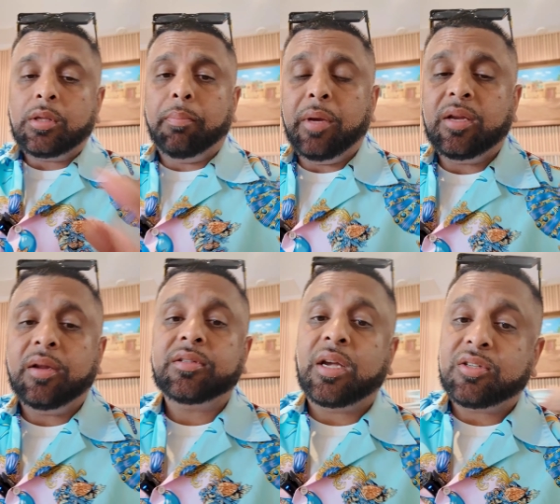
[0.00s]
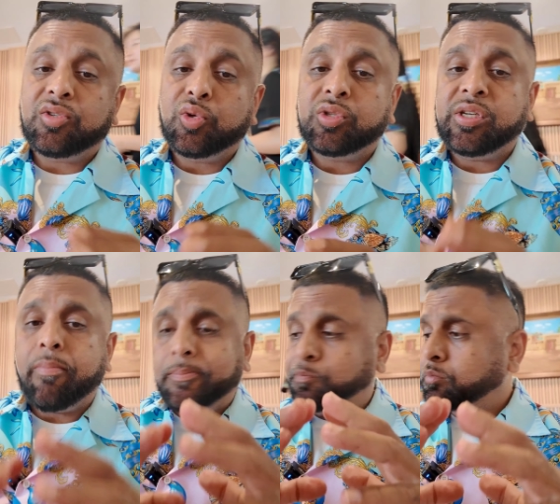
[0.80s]
The meat is nice and juicy,
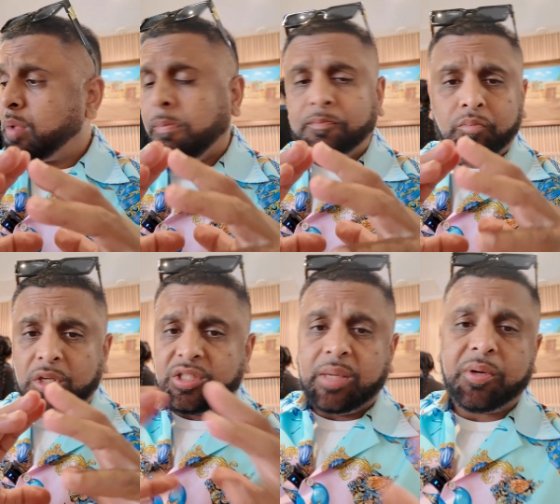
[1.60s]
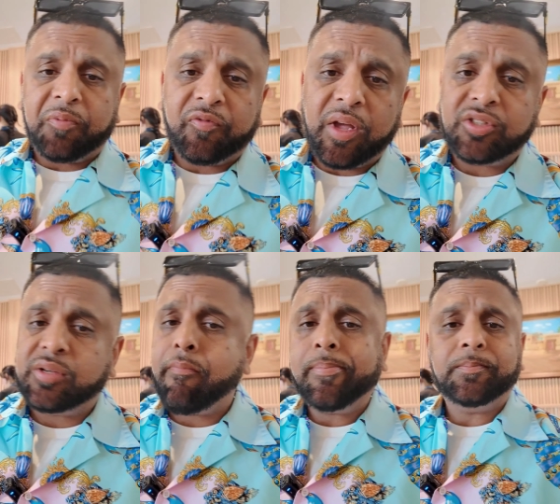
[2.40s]
steamed to
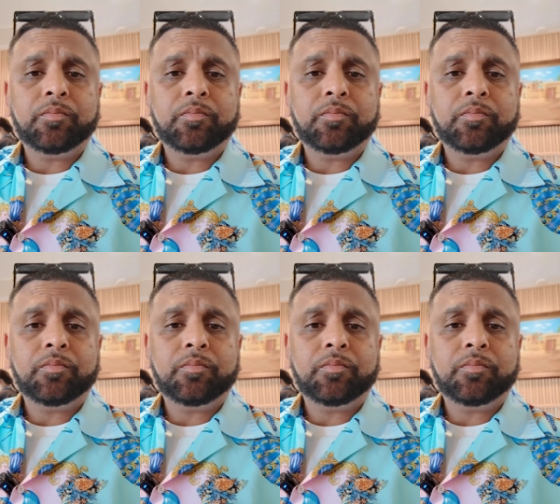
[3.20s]
perfection.